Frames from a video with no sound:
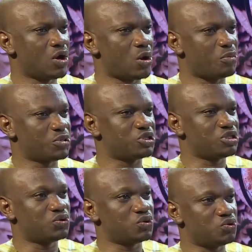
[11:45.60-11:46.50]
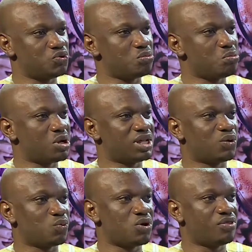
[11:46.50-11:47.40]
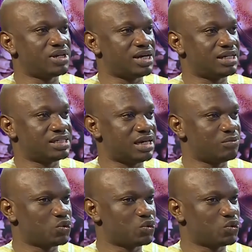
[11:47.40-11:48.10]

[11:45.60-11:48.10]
opportunity to do more than one thing at a time.